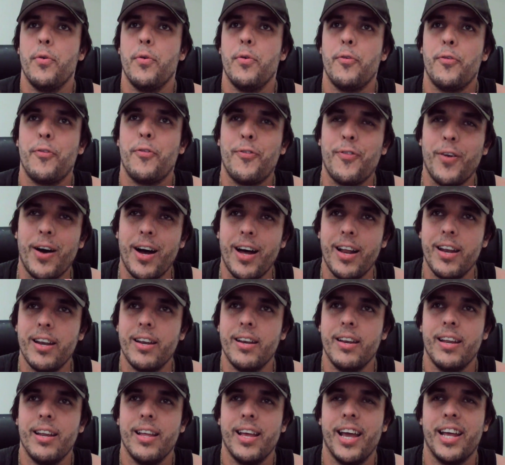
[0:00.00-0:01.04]

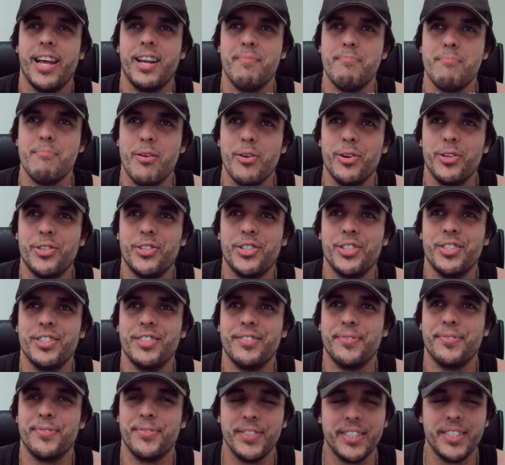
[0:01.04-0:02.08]
fun and emotion
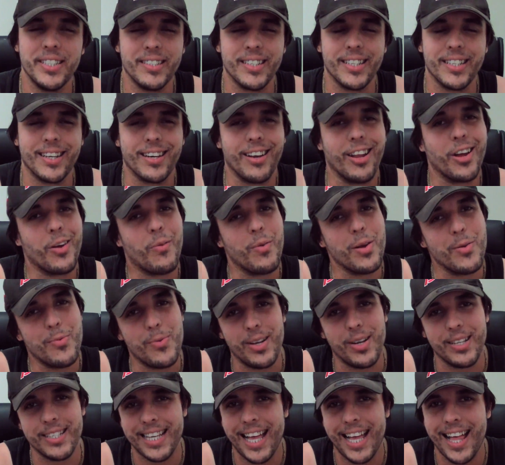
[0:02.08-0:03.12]
and feeling like we
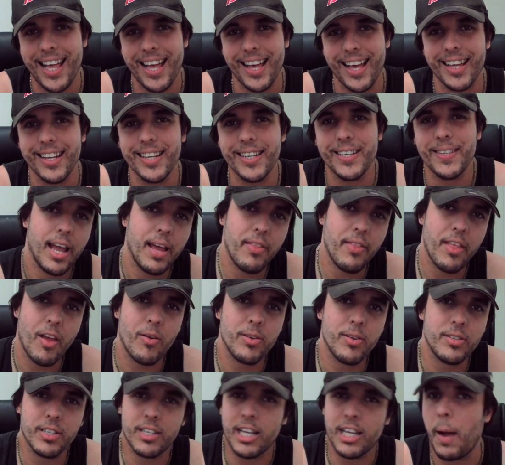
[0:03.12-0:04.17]
once had. And there
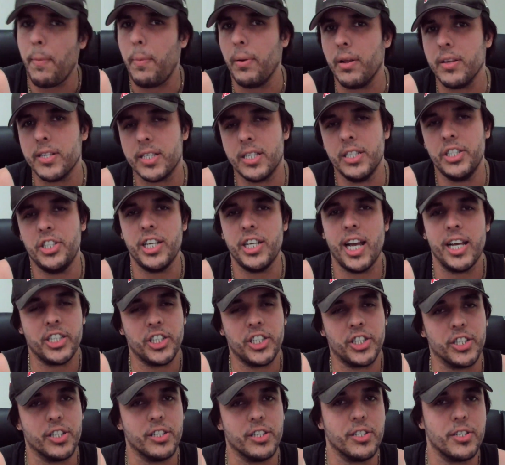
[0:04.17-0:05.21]
is a couple of
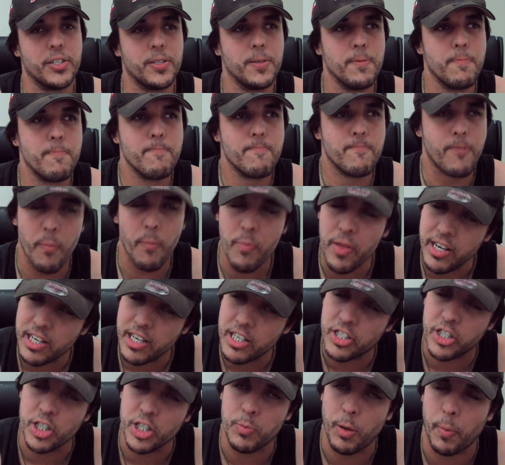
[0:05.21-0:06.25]
suggestions from the
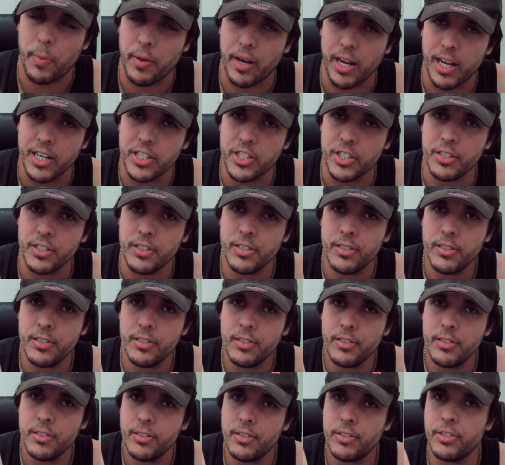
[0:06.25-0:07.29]
Indigenous population
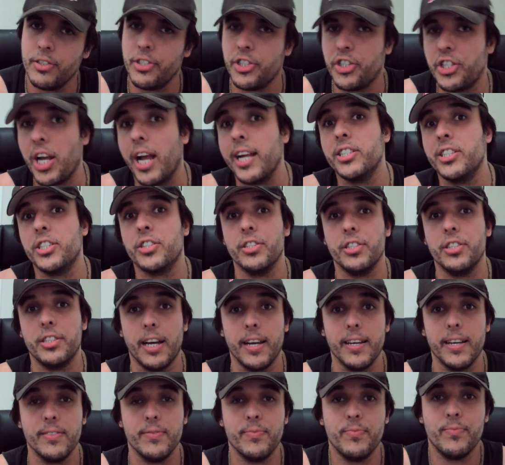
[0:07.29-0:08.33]
to change the
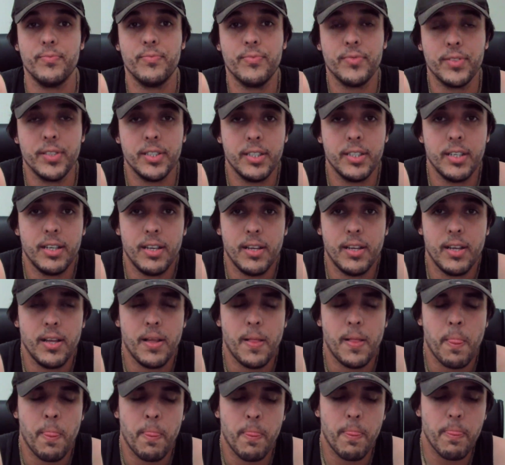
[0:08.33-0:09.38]
day.
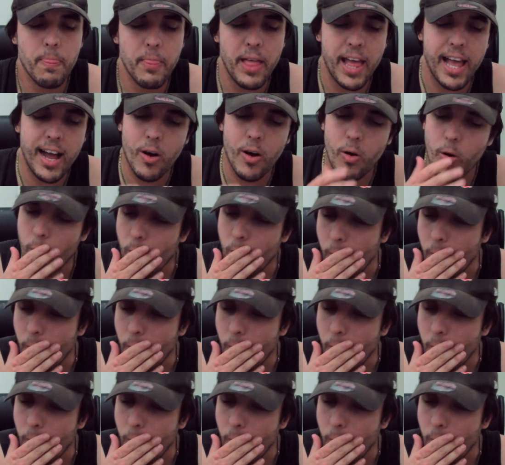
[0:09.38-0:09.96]
Now,